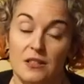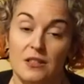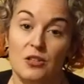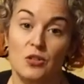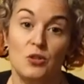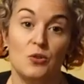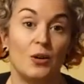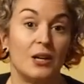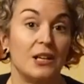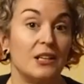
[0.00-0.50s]
They're
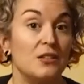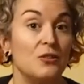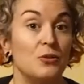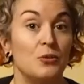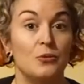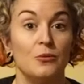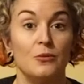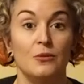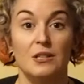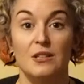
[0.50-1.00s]
trying
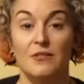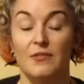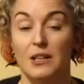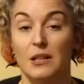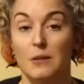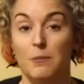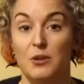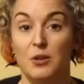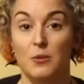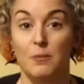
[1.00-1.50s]
to
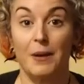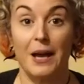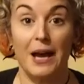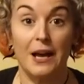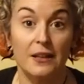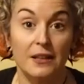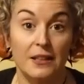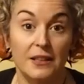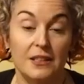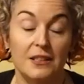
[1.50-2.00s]
develop their
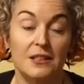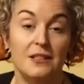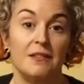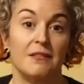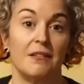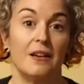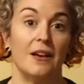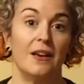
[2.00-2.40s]
palate